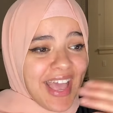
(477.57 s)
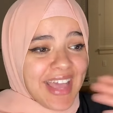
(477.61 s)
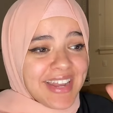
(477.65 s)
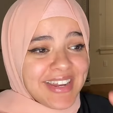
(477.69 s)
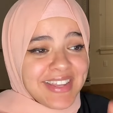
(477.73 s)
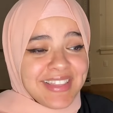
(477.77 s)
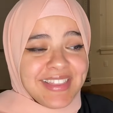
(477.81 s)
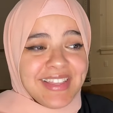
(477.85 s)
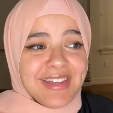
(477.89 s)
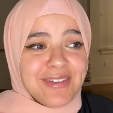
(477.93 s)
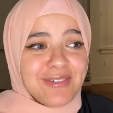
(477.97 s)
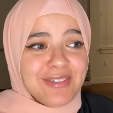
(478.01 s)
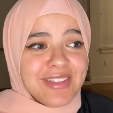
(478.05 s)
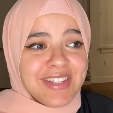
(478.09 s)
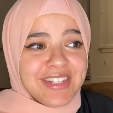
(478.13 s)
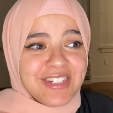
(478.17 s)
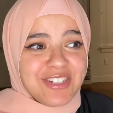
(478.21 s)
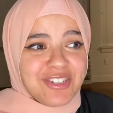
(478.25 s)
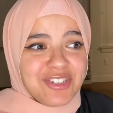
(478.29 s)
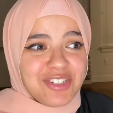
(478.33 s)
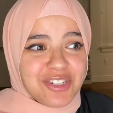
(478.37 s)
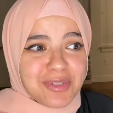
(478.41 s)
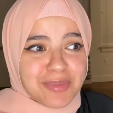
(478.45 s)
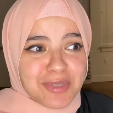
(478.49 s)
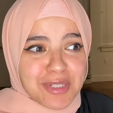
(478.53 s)
And in that
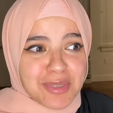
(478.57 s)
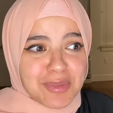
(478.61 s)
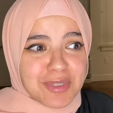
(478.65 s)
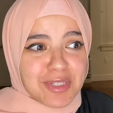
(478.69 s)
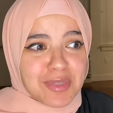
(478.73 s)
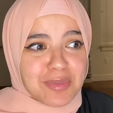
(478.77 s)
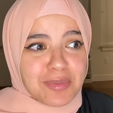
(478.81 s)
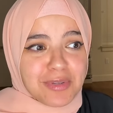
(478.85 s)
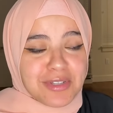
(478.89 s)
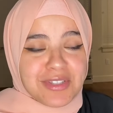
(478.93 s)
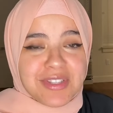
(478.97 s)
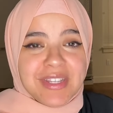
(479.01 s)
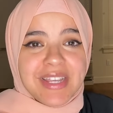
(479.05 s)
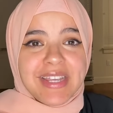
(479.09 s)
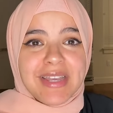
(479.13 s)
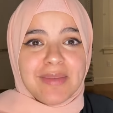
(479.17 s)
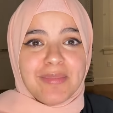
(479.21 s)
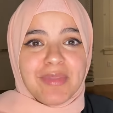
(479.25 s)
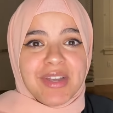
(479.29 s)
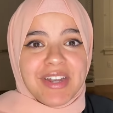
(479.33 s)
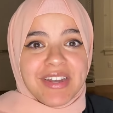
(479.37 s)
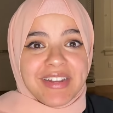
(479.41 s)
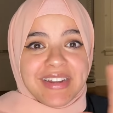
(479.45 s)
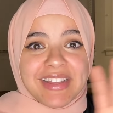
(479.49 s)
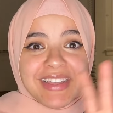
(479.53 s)
relationship, she was supposed to
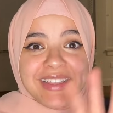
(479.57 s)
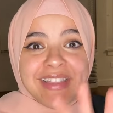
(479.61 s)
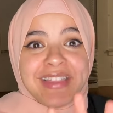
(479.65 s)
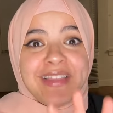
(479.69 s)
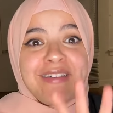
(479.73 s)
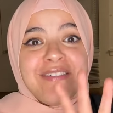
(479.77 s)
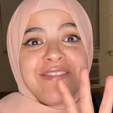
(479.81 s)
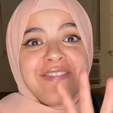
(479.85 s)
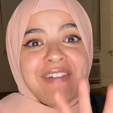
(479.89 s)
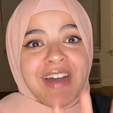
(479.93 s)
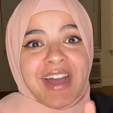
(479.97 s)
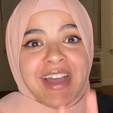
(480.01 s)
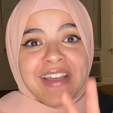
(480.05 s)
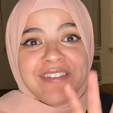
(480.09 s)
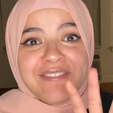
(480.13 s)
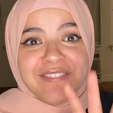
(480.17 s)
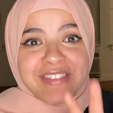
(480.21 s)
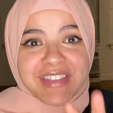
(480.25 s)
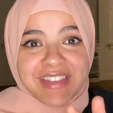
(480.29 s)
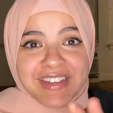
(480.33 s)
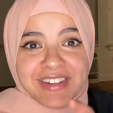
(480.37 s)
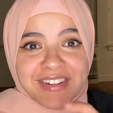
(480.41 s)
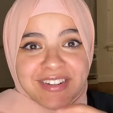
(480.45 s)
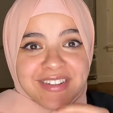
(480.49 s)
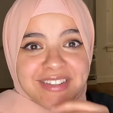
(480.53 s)
get married. In the
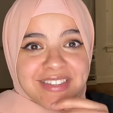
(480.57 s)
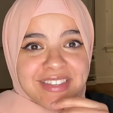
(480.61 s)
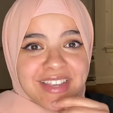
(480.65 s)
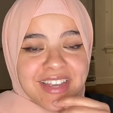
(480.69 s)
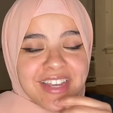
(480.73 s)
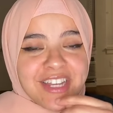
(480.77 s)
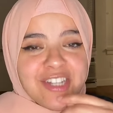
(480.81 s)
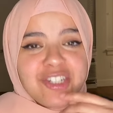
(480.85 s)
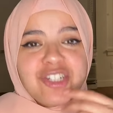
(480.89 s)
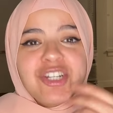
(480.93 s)
five years,